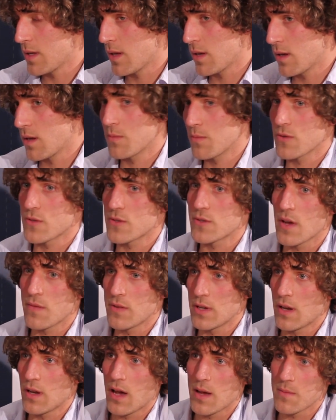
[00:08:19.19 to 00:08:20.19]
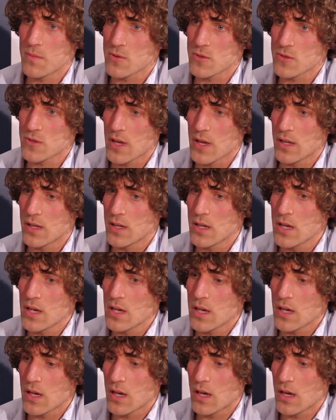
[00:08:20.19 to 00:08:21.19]
That number is 79%
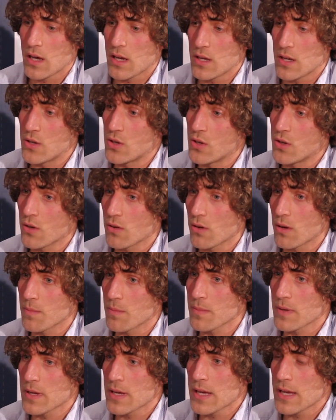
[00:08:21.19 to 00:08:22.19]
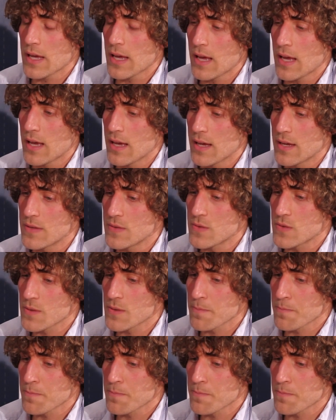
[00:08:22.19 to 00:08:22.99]
in Europe. And